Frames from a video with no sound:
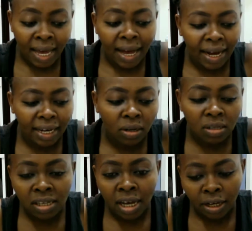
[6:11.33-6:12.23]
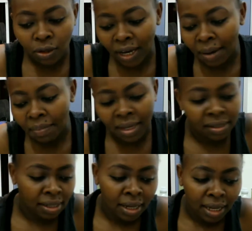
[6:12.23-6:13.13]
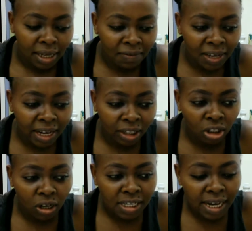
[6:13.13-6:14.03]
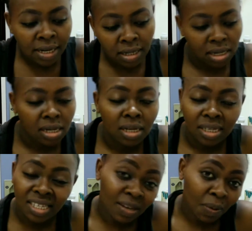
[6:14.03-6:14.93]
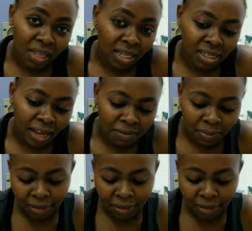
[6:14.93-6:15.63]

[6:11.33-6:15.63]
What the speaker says: carrots, cucumbers, giving it a shot and seeing whether it serves me.